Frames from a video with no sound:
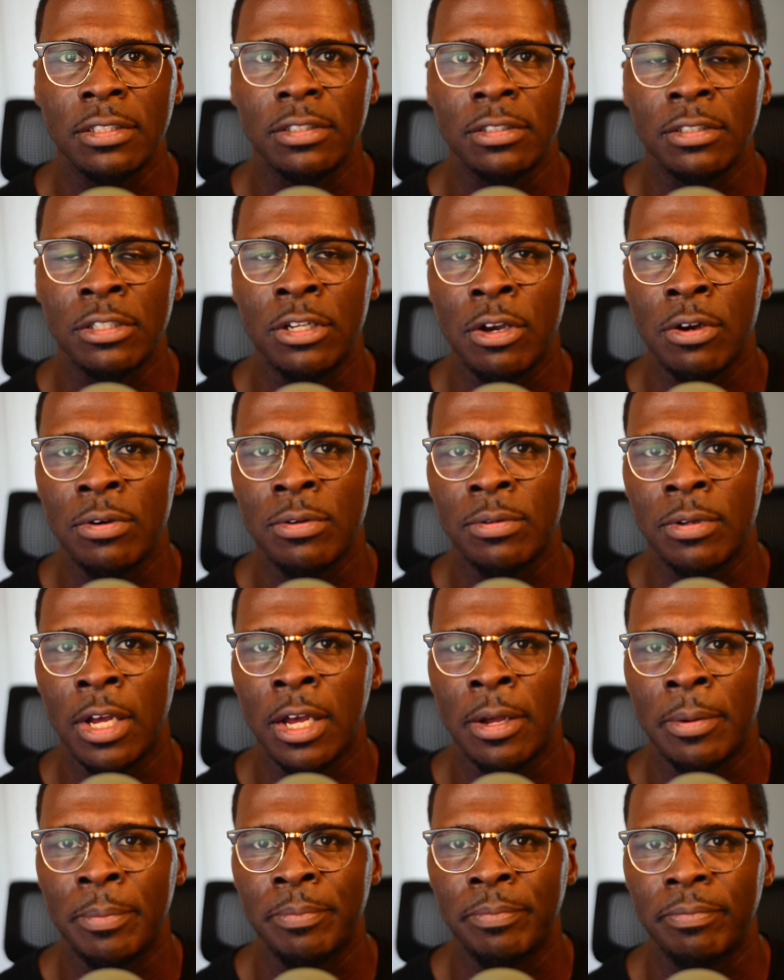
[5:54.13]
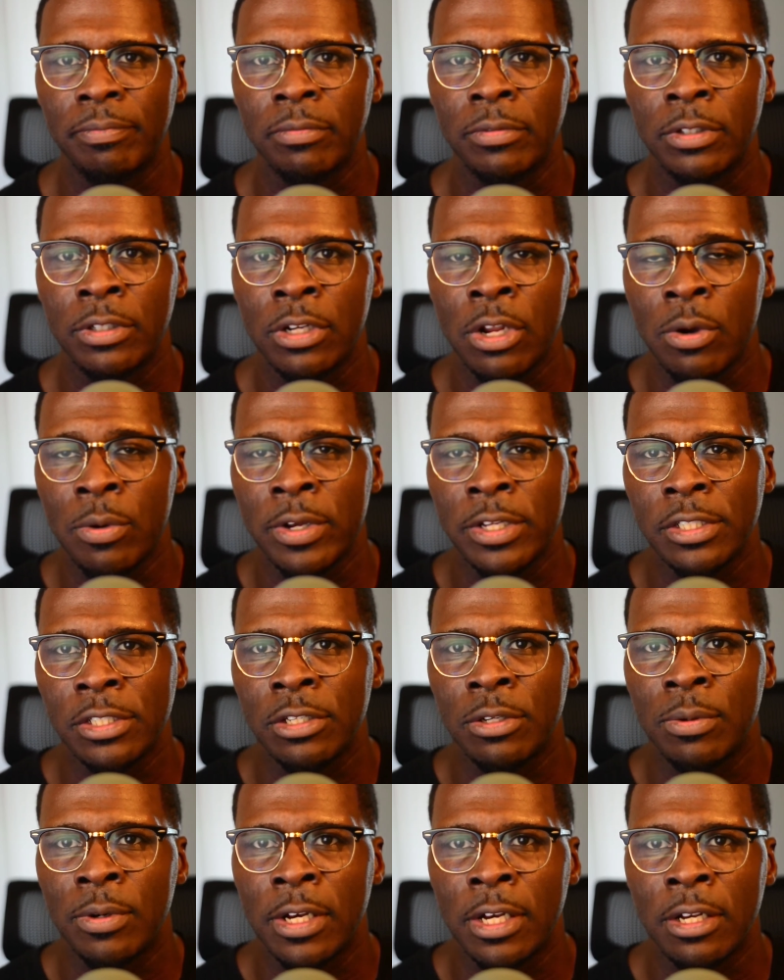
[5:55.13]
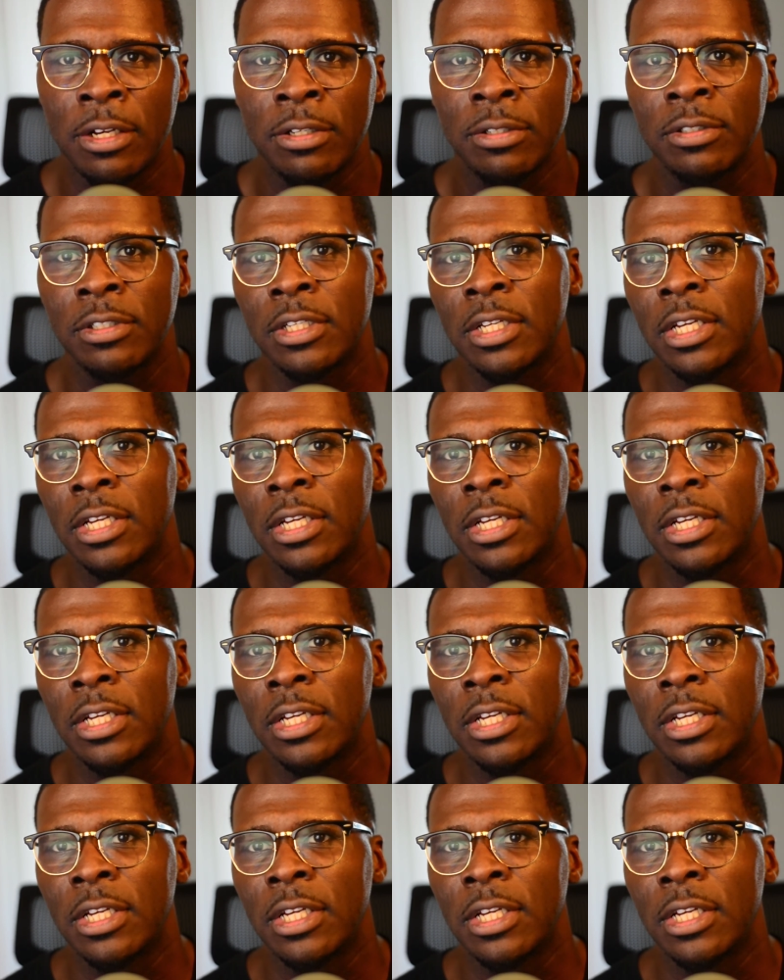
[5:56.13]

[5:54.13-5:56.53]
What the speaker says: NoSQL,